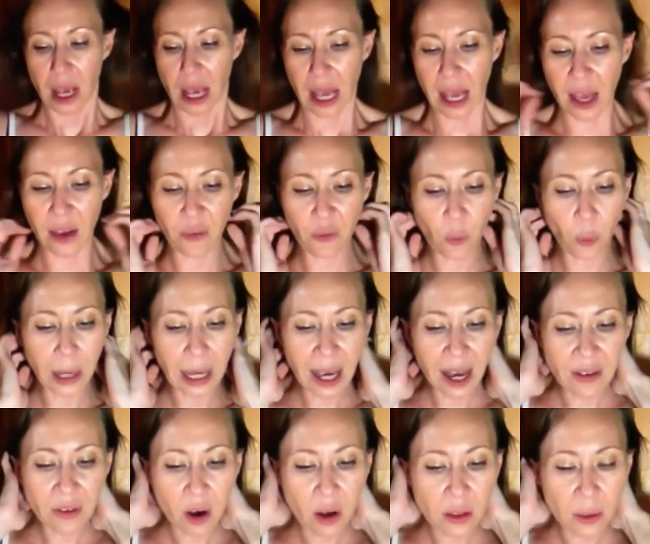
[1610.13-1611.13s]
If we
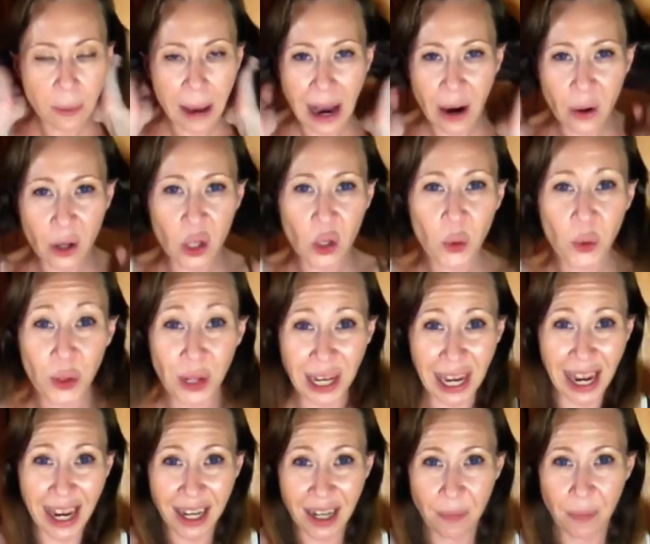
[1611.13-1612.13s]
have all the power to
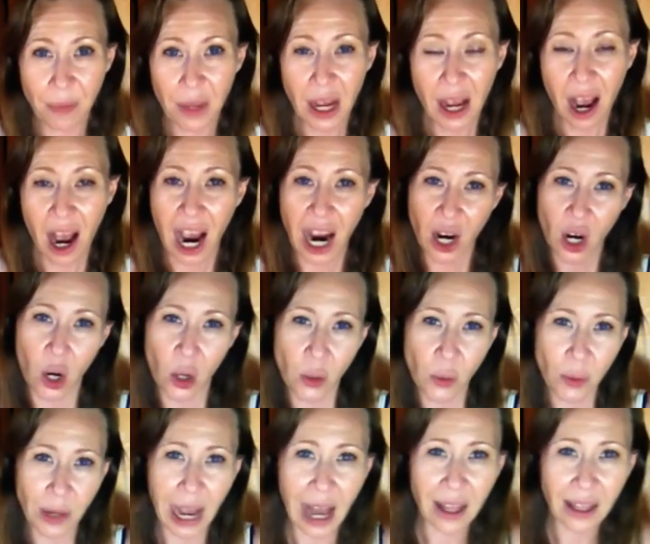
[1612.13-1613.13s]
create our own
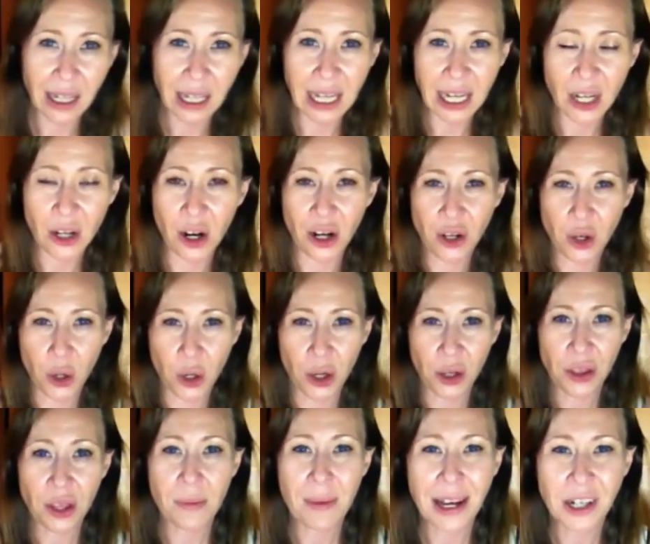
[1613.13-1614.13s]
reality here on
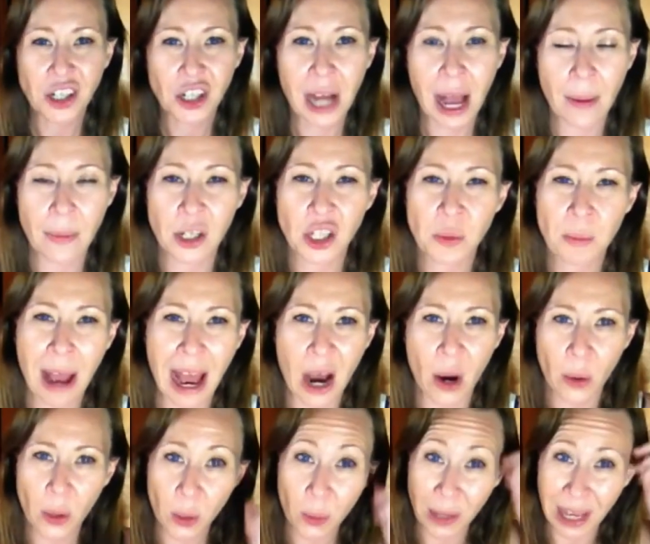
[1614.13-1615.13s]
Earth, imagine how much
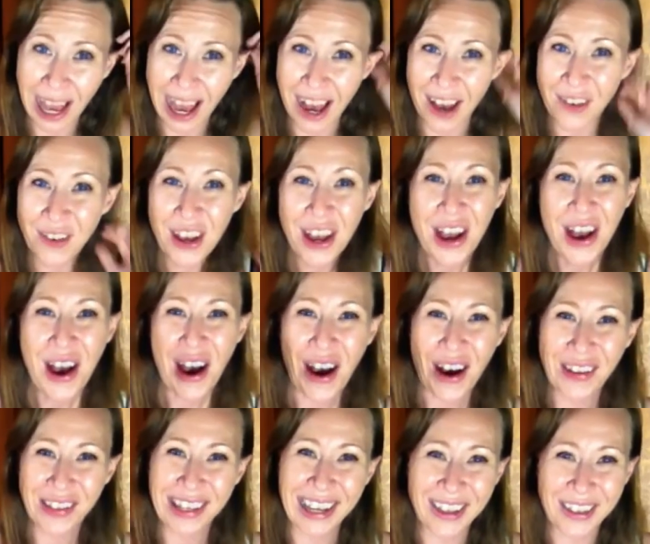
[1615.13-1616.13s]
power we have
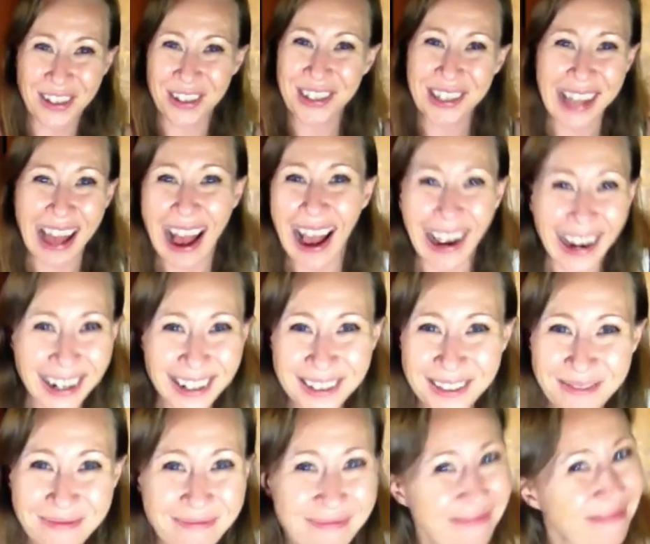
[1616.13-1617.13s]
on the other side.
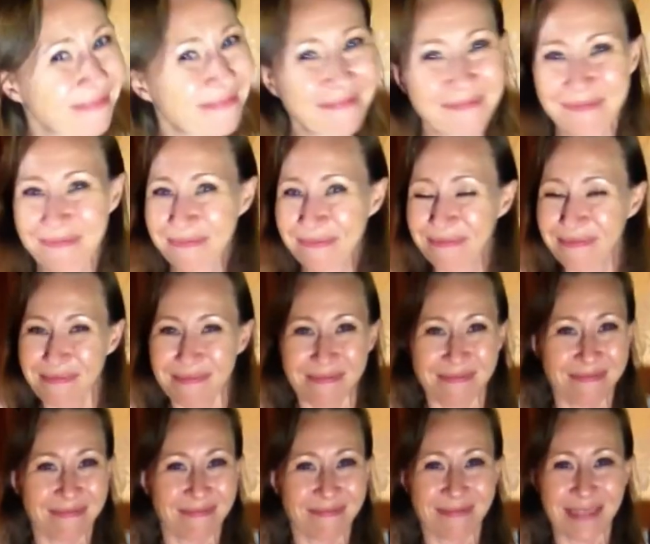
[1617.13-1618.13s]

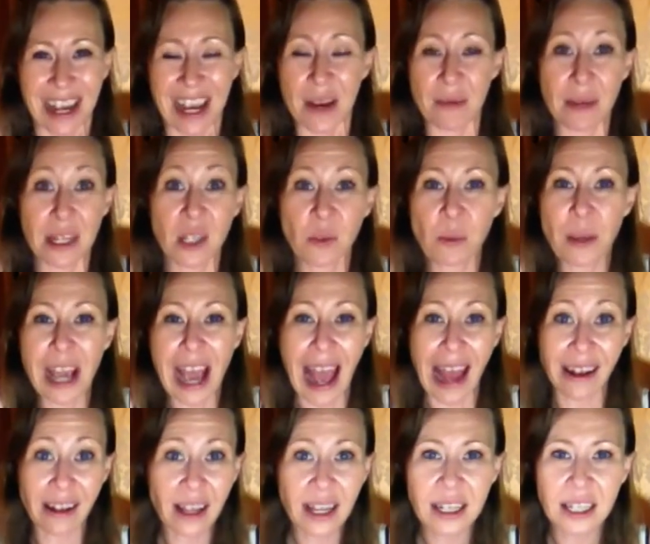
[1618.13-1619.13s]
It must be
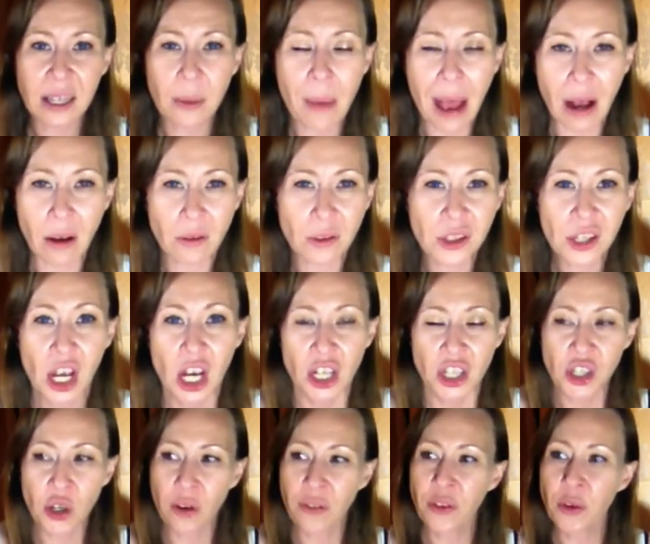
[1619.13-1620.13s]
endless amounts.
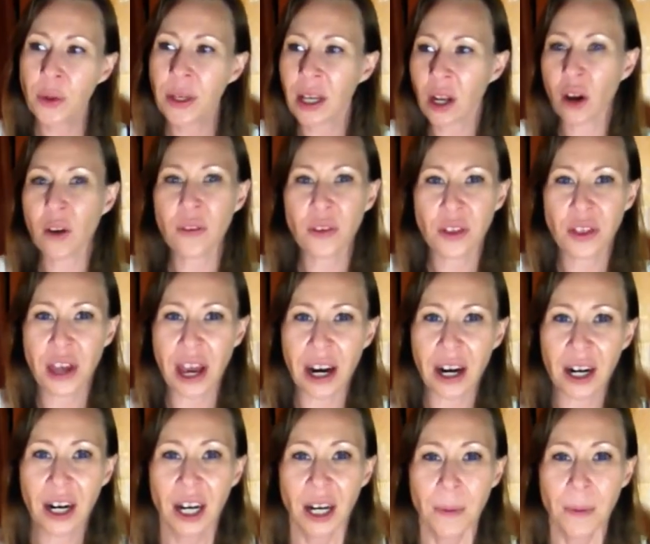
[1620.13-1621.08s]
So if you get over there,